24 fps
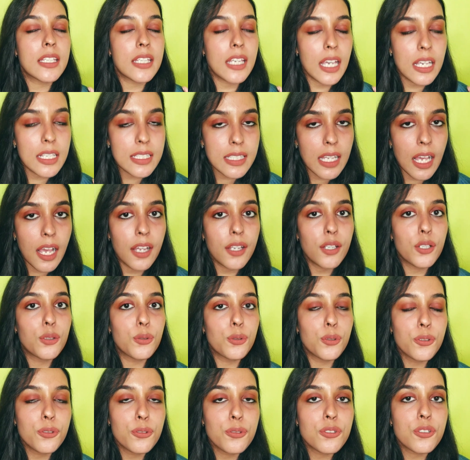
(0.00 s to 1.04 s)
Yes, I
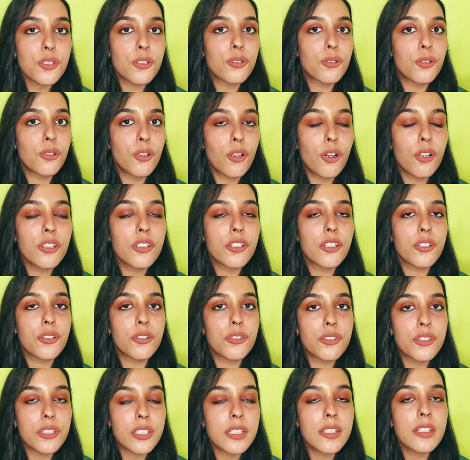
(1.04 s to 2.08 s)
do use a roll-on
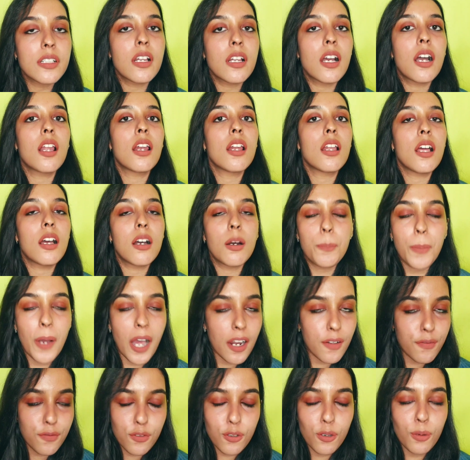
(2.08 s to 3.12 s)
deodorant
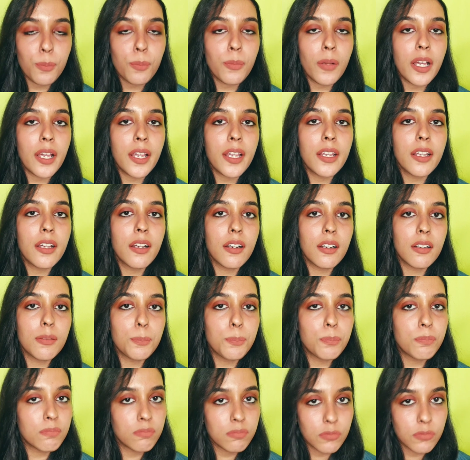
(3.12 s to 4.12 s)
apart from my uh,